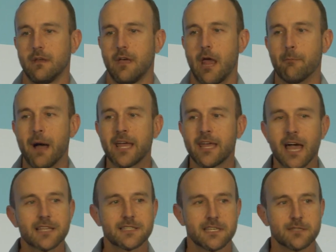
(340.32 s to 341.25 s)
And my
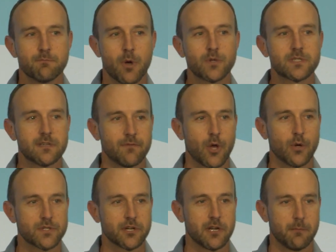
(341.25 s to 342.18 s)
guess is most of
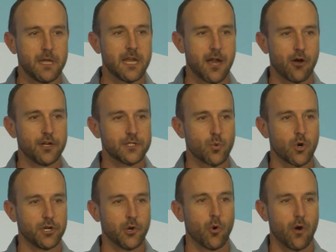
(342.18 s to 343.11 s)
those are gonna be in areas
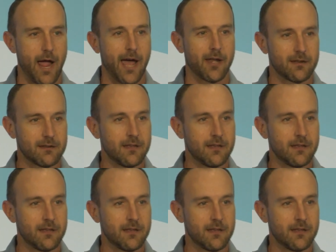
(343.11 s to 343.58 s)
where you're at